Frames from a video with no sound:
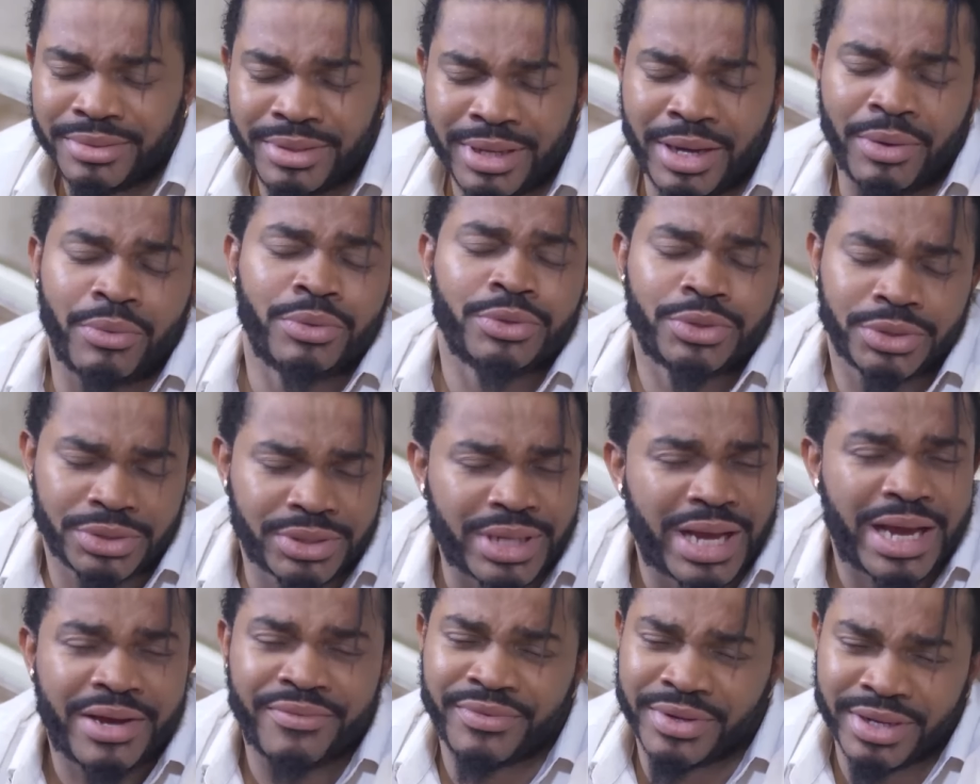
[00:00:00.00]
I want us
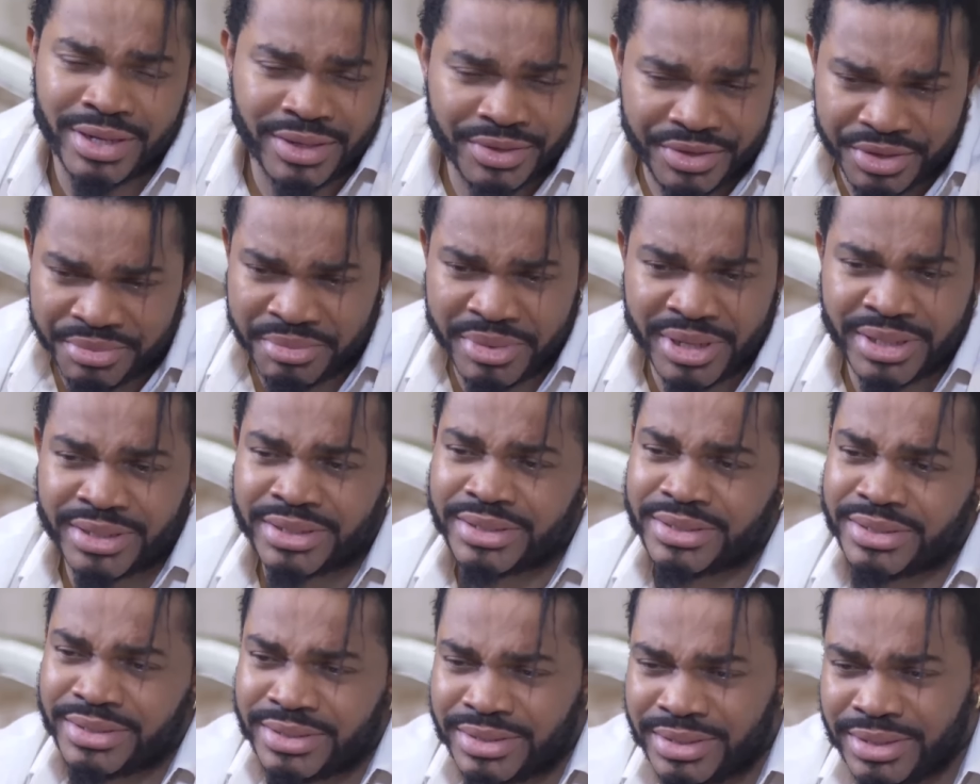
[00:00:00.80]
to have an
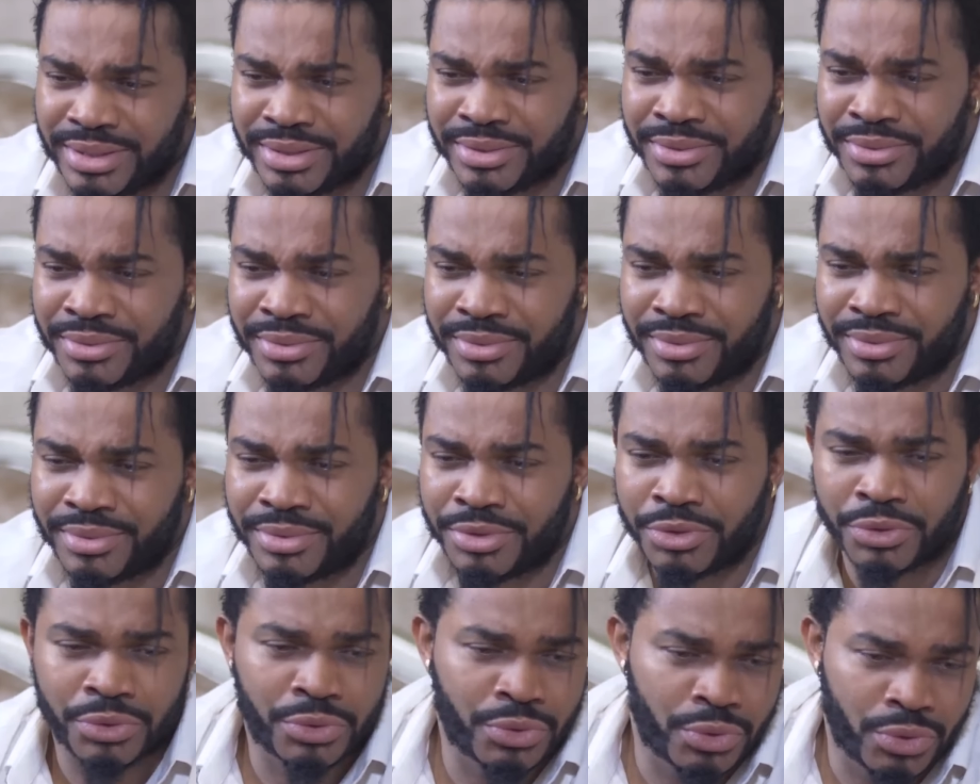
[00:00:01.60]
agreement. You know,
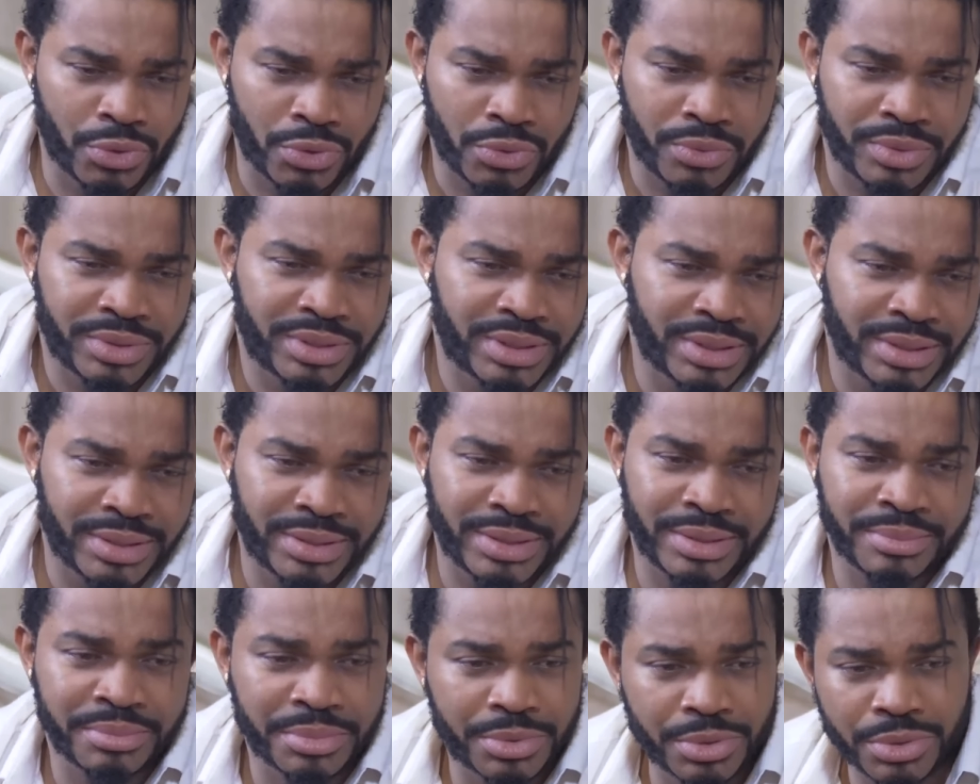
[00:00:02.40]
you're cool with it,
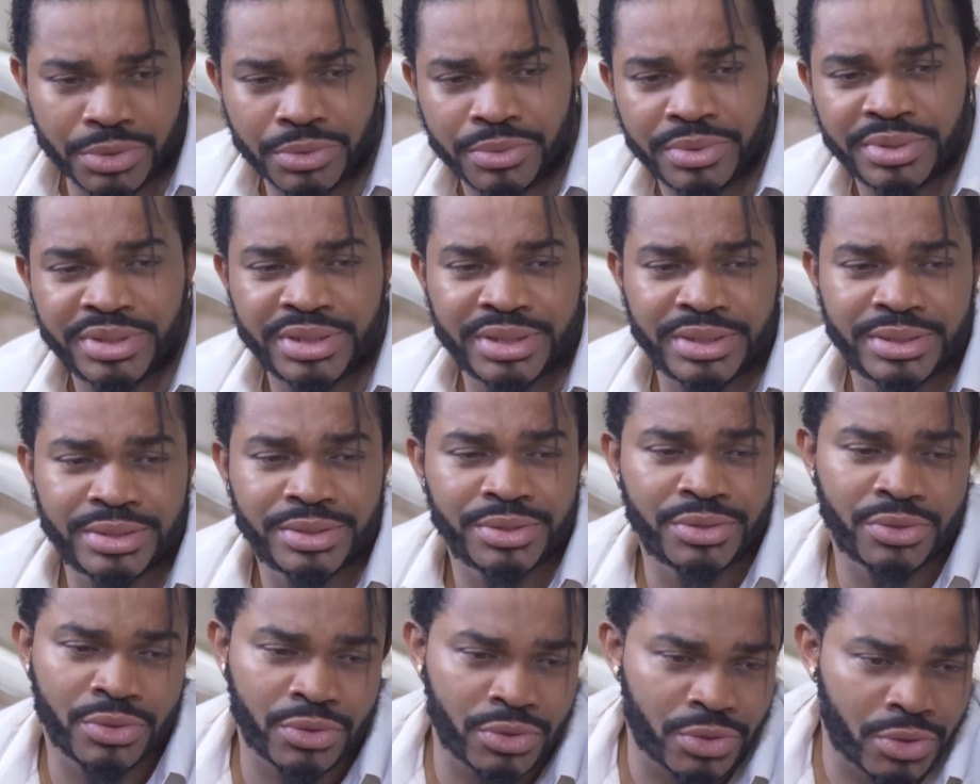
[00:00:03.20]
I'm cool with it.
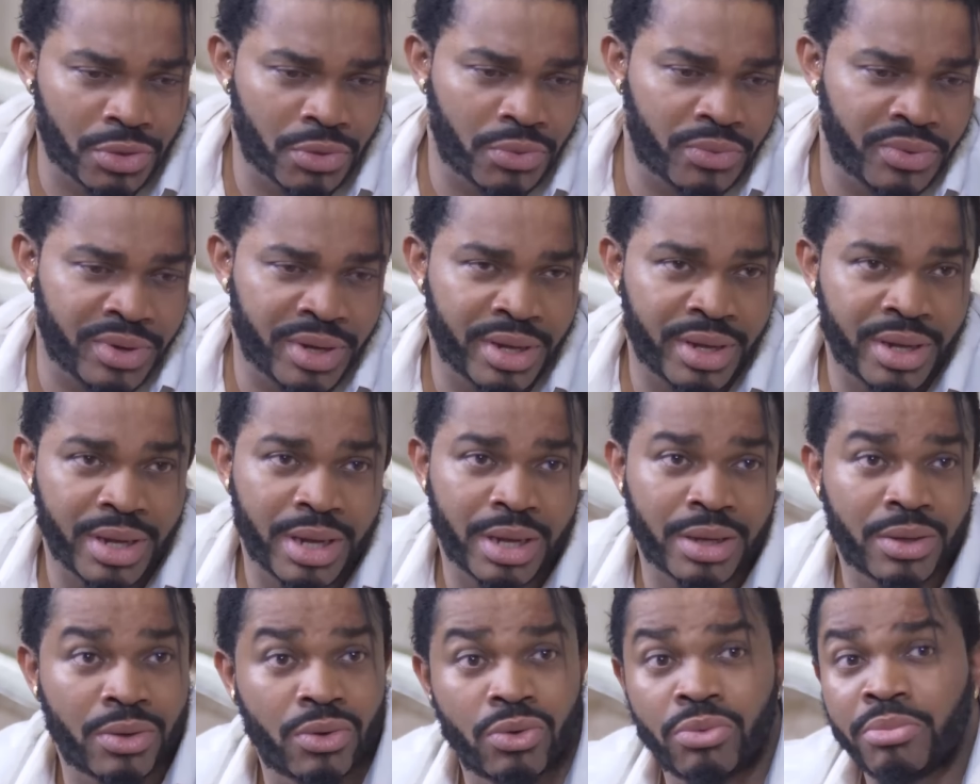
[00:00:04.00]
You go your way,
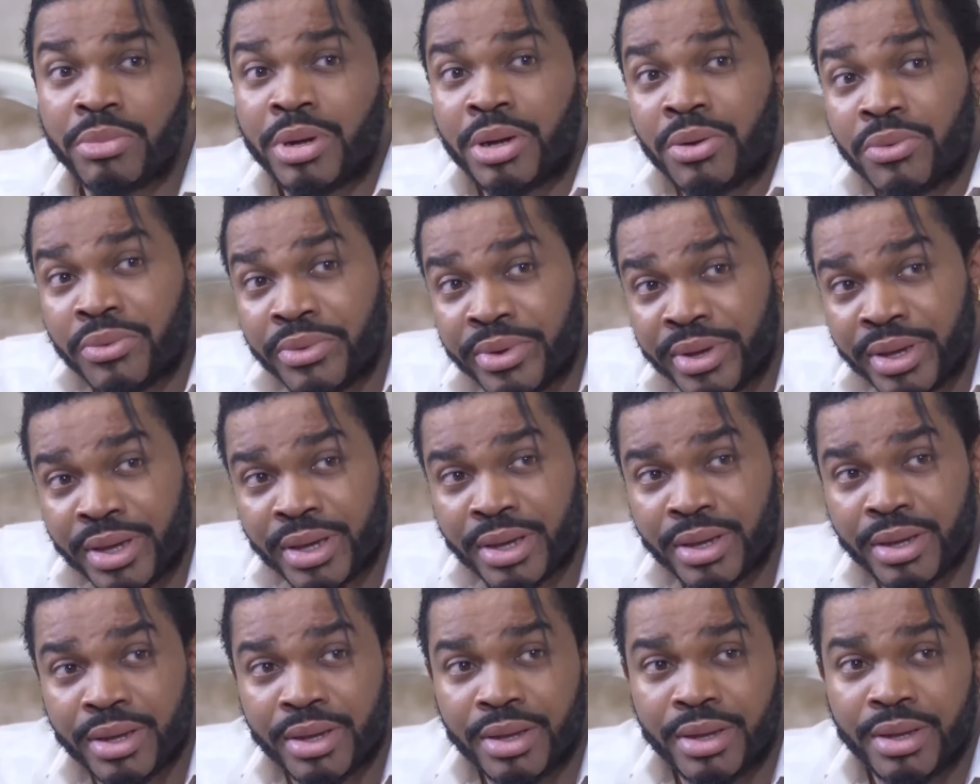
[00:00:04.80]
I go my way.
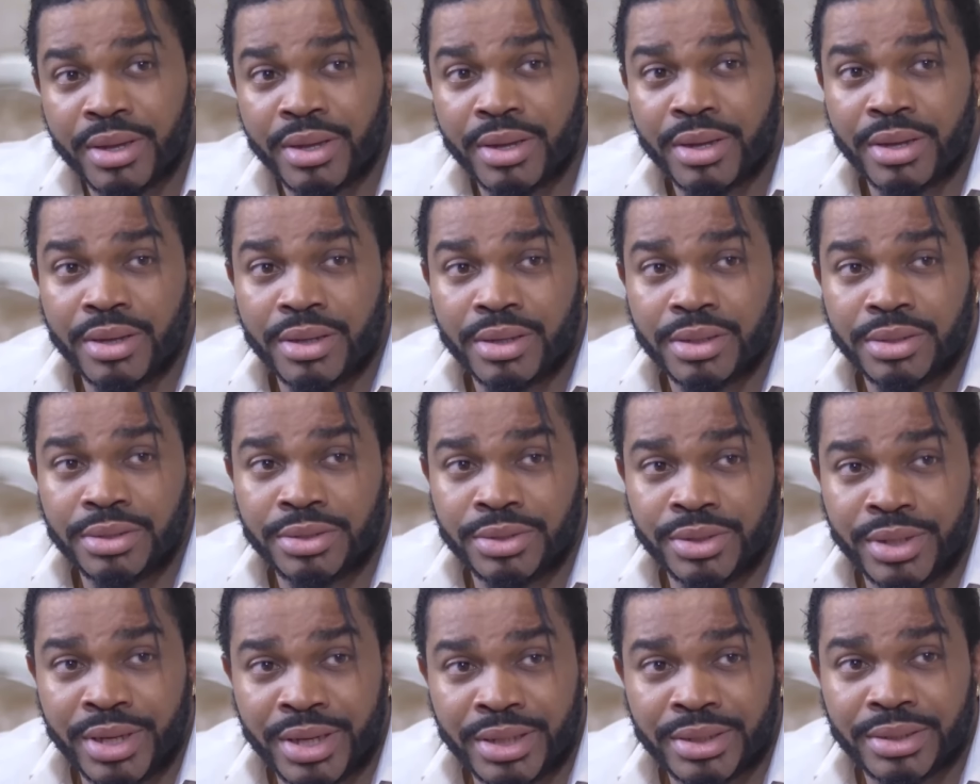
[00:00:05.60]

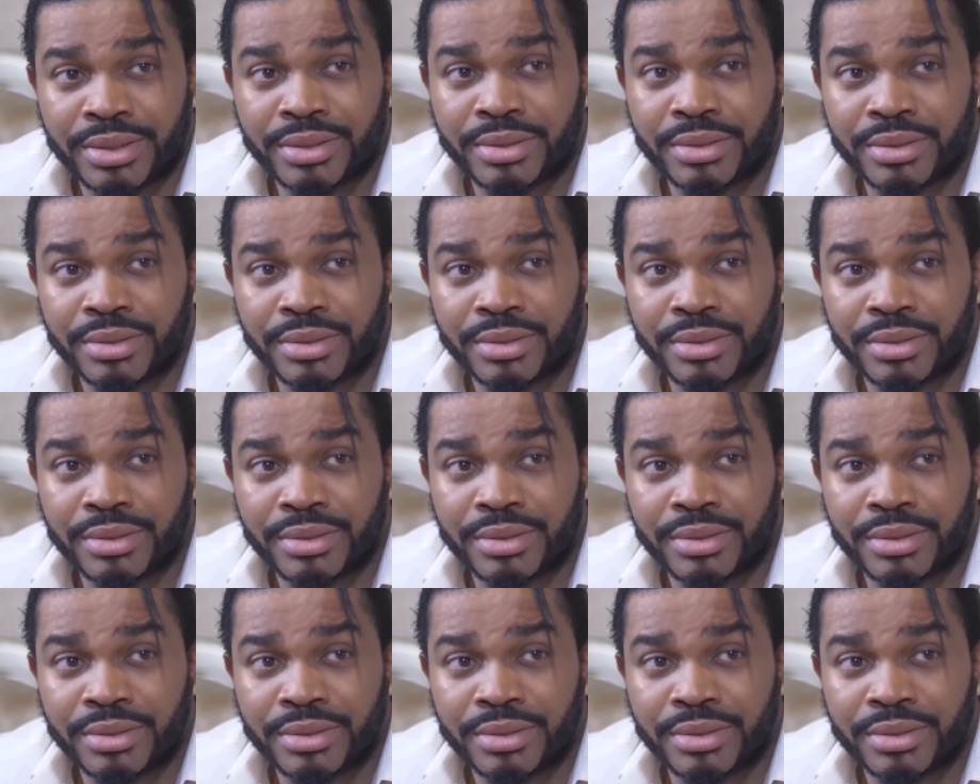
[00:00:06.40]
You get?